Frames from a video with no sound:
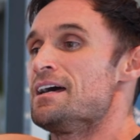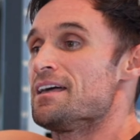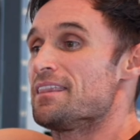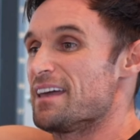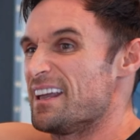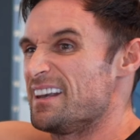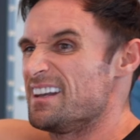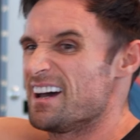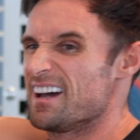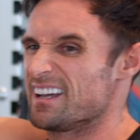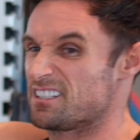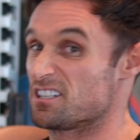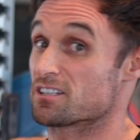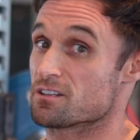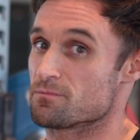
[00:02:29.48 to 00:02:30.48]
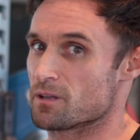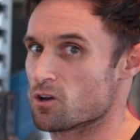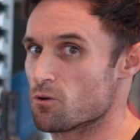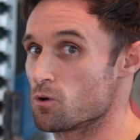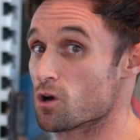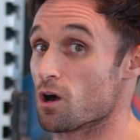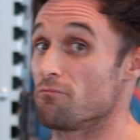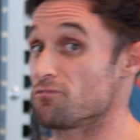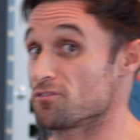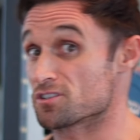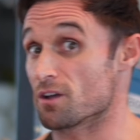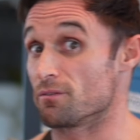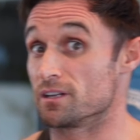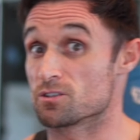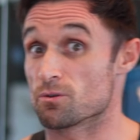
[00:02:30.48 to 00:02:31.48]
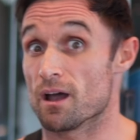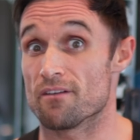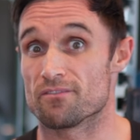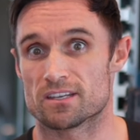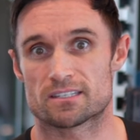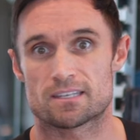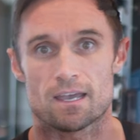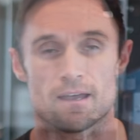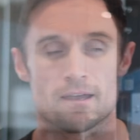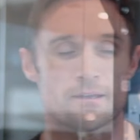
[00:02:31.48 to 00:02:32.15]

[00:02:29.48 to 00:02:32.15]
then it just gives you a lot more confidence going into a heavier set.